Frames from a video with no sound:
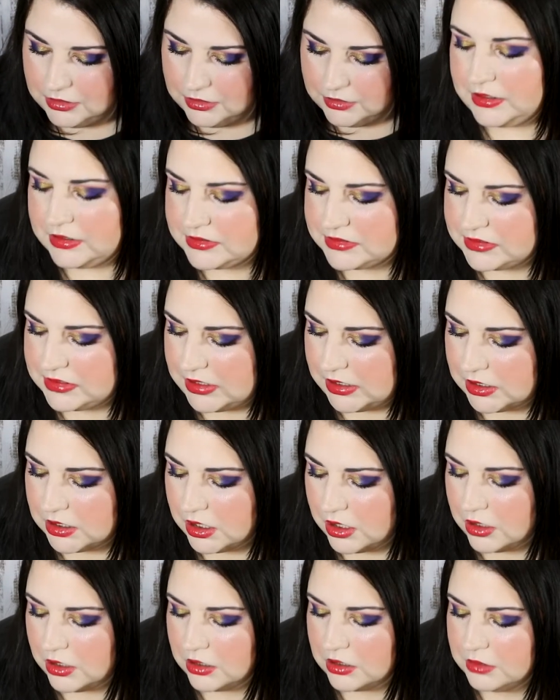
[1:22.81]
is the
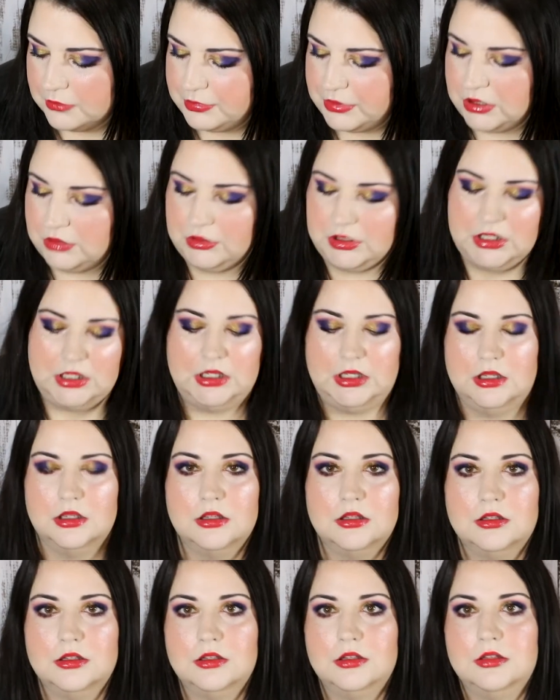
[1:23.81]
Cara Beauty
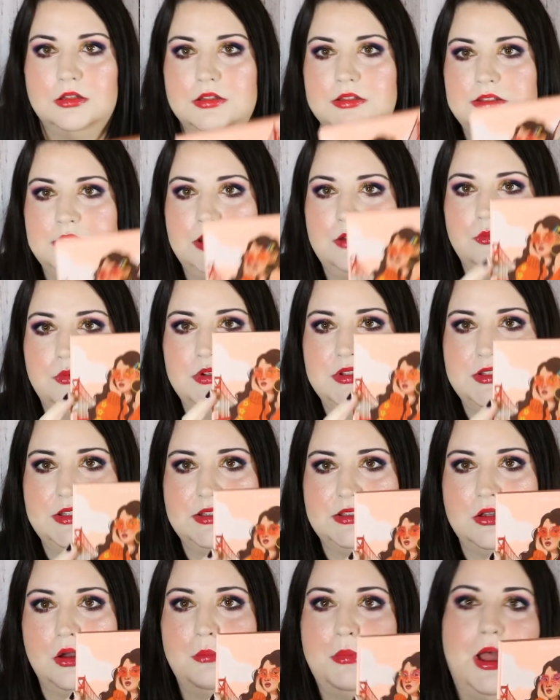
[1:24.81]
San
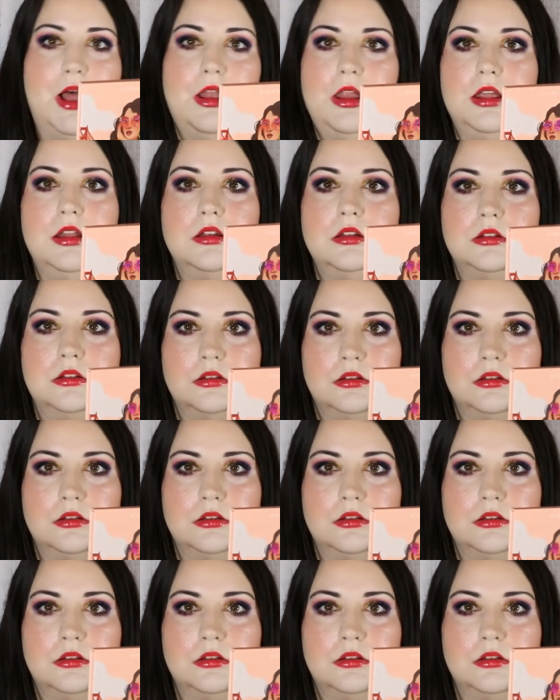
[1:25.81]
Francisco palette.